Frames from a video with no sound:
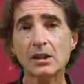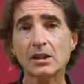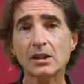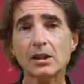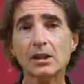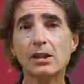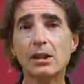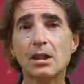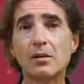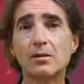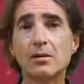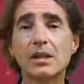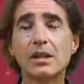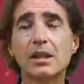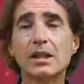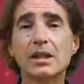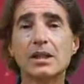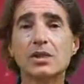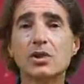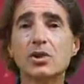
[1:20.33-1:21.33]

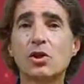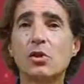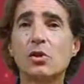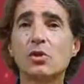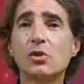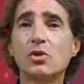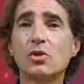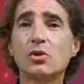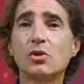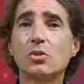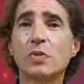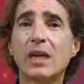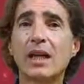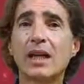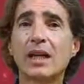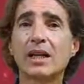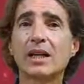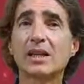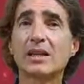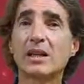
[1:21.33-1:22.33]
some social
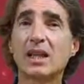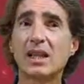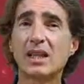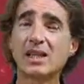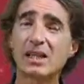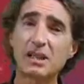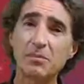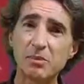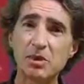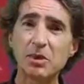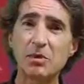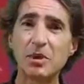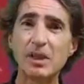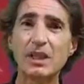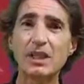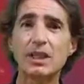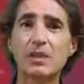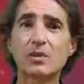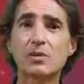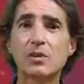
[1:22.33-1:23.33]
work, as I'm doing
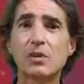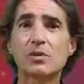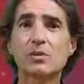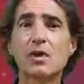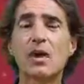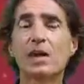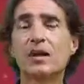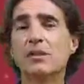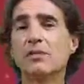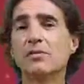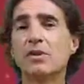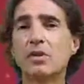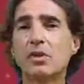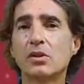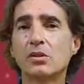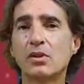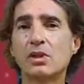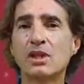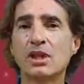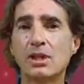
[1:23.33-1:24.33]
here as well, in
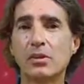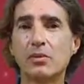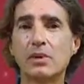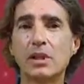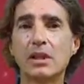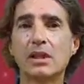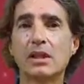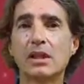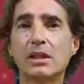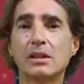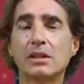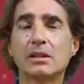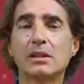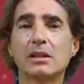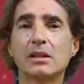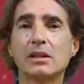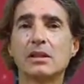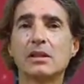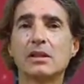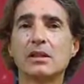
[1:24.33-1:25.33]
volunteering and
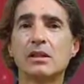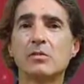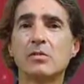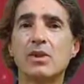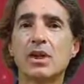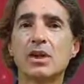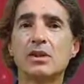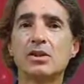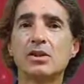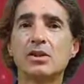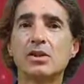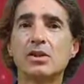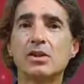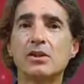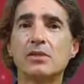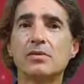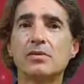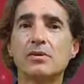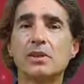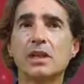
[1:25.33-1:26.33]
in the branch
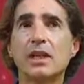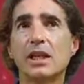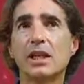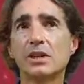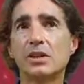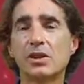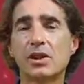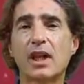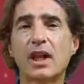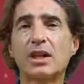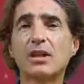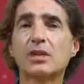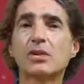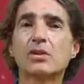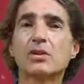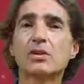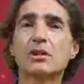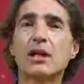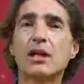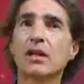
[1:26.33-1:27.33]
of
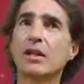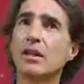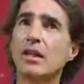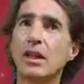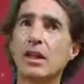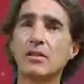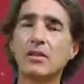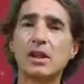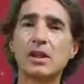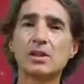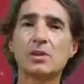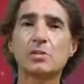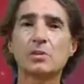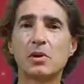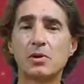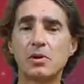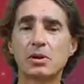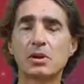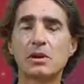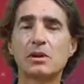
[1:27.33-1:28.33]
education, and there I
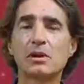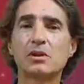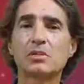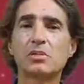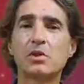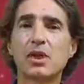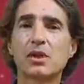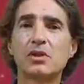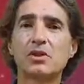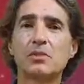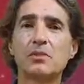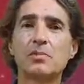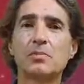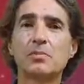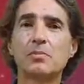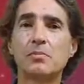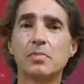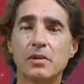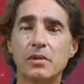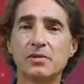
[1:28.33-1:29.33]
suppose in the branch of
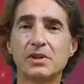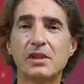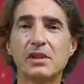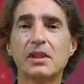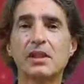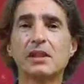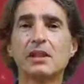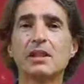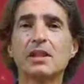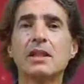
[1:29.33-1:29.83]
poverty.